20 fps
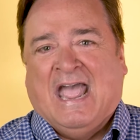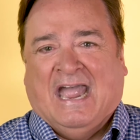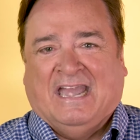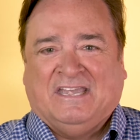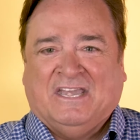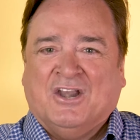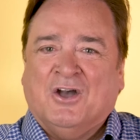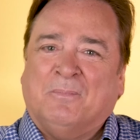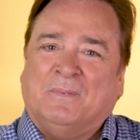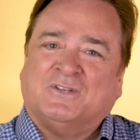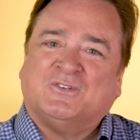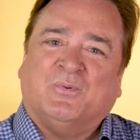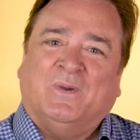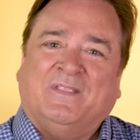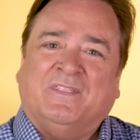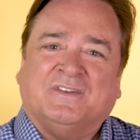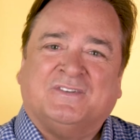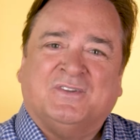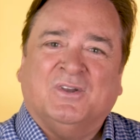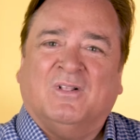And you know,
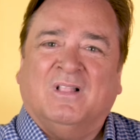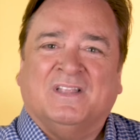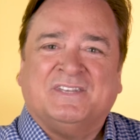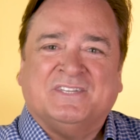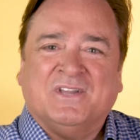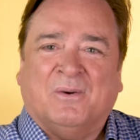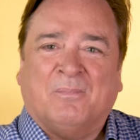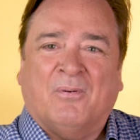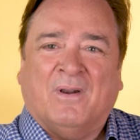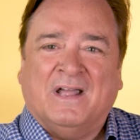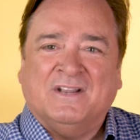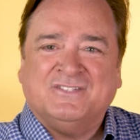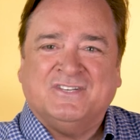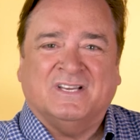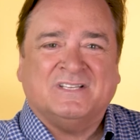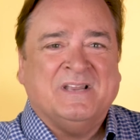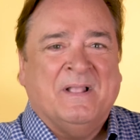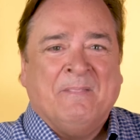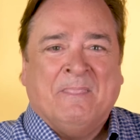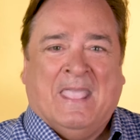between the Tuglatil
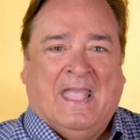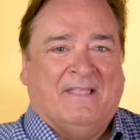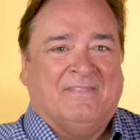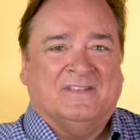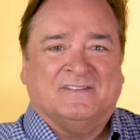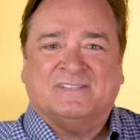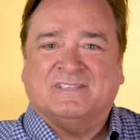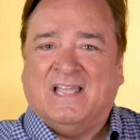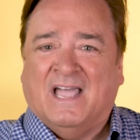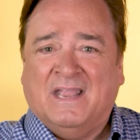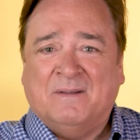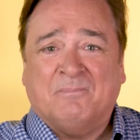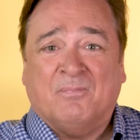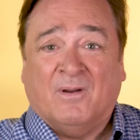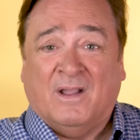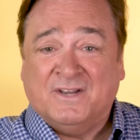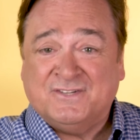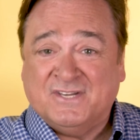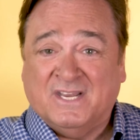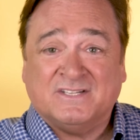project and the sign
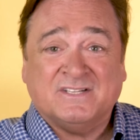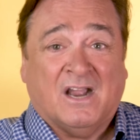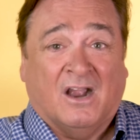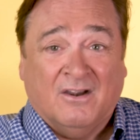project,